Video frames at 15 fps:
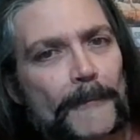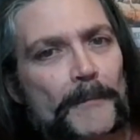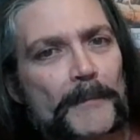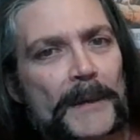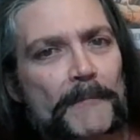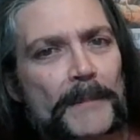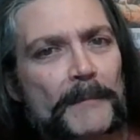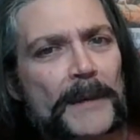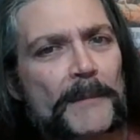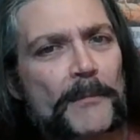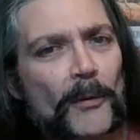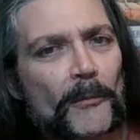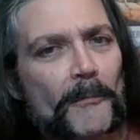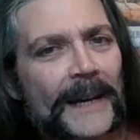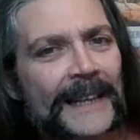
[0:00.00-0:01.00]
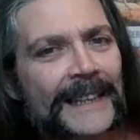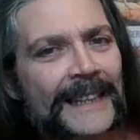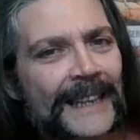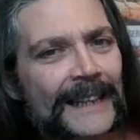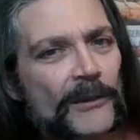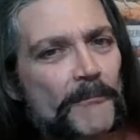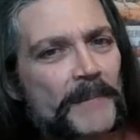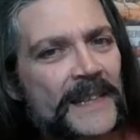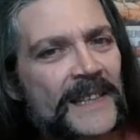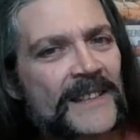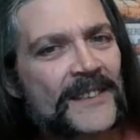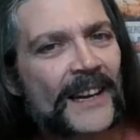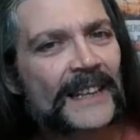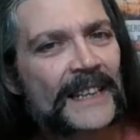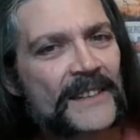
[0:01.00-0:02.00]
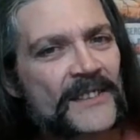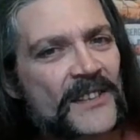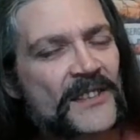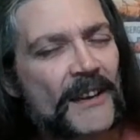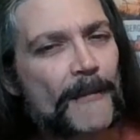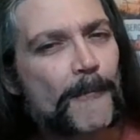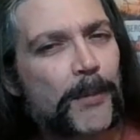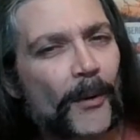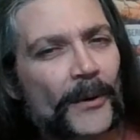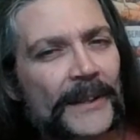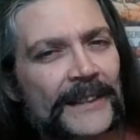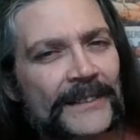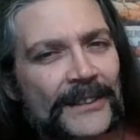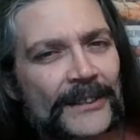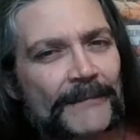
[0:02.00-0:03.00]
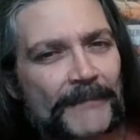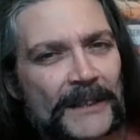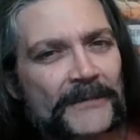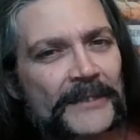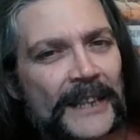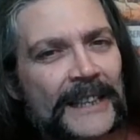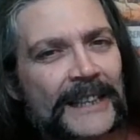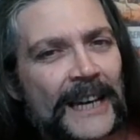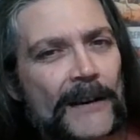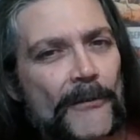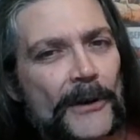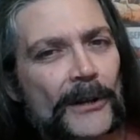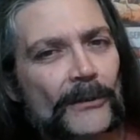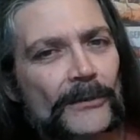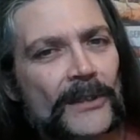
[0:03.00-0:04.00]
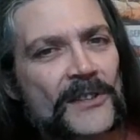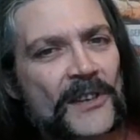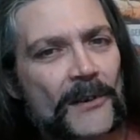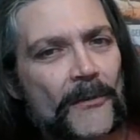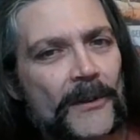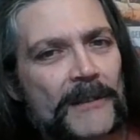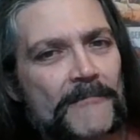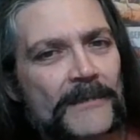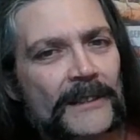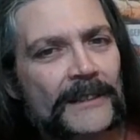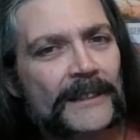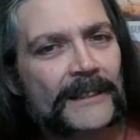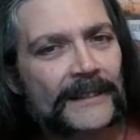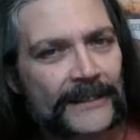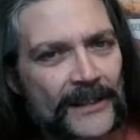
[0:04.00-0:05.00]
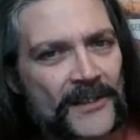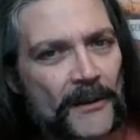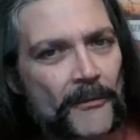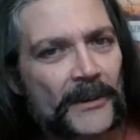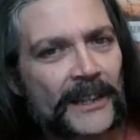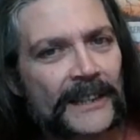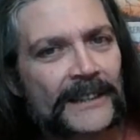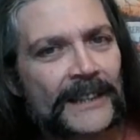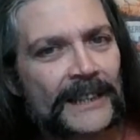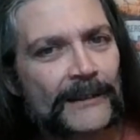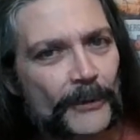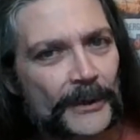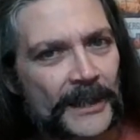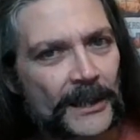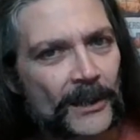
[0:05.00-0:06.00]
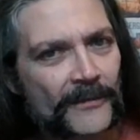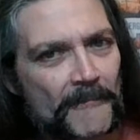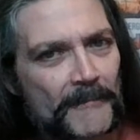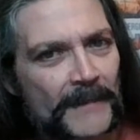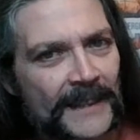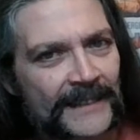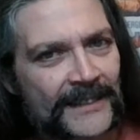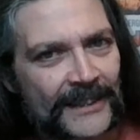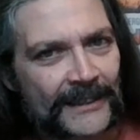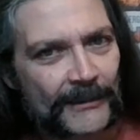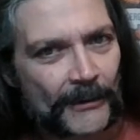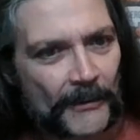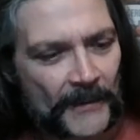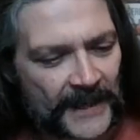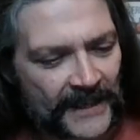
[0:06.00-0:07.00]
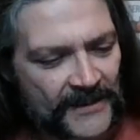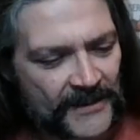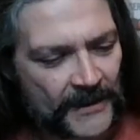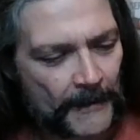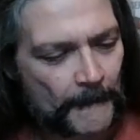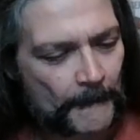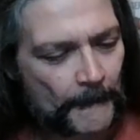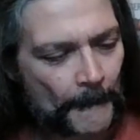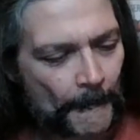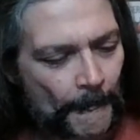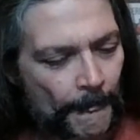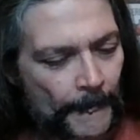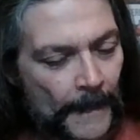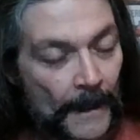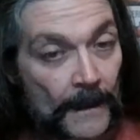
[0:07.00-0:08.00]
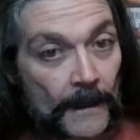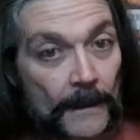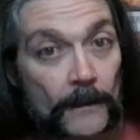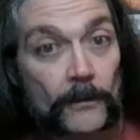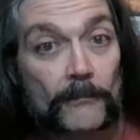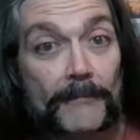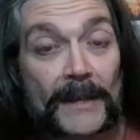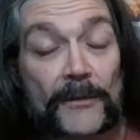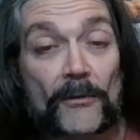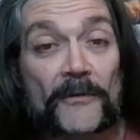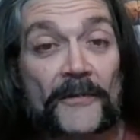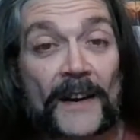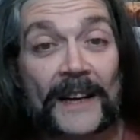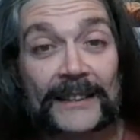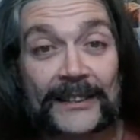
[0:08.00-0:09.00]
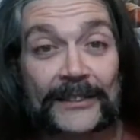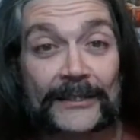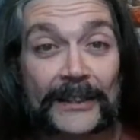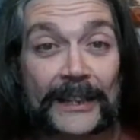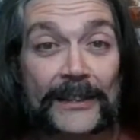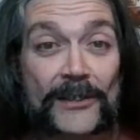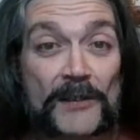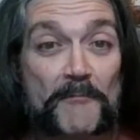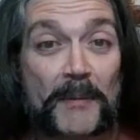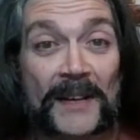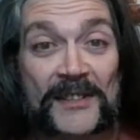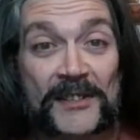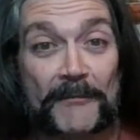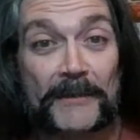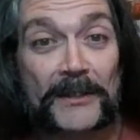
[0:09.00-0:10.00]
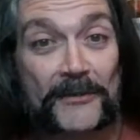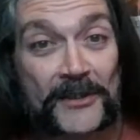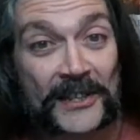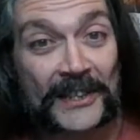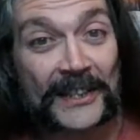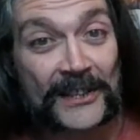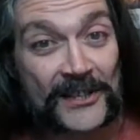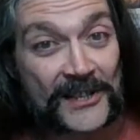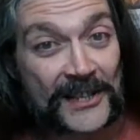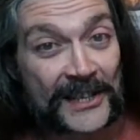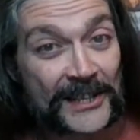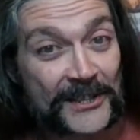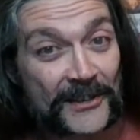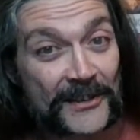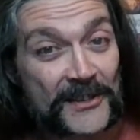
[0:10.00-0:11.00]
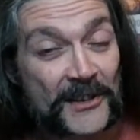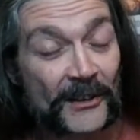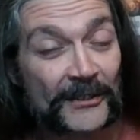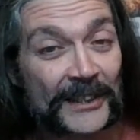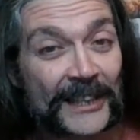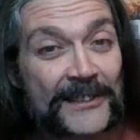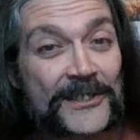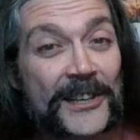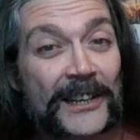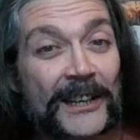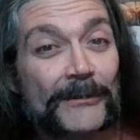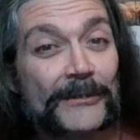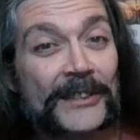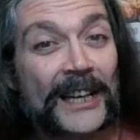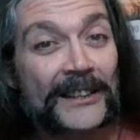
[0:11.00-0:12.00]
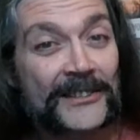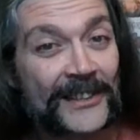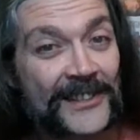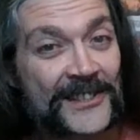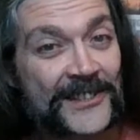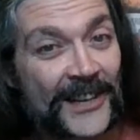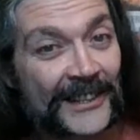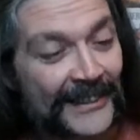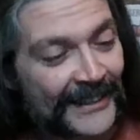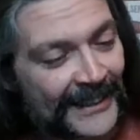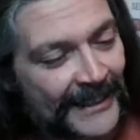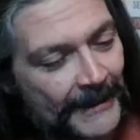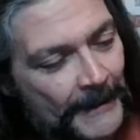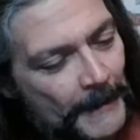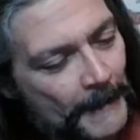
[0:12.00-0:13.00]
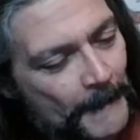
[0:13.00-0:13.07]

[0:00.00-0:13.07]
people might kind of be silenced at some point if they carry on disagreeing with the government on this. Oh, matter of fact, they just passed some interesting legislation in Scotland. Check out Dankula's channel.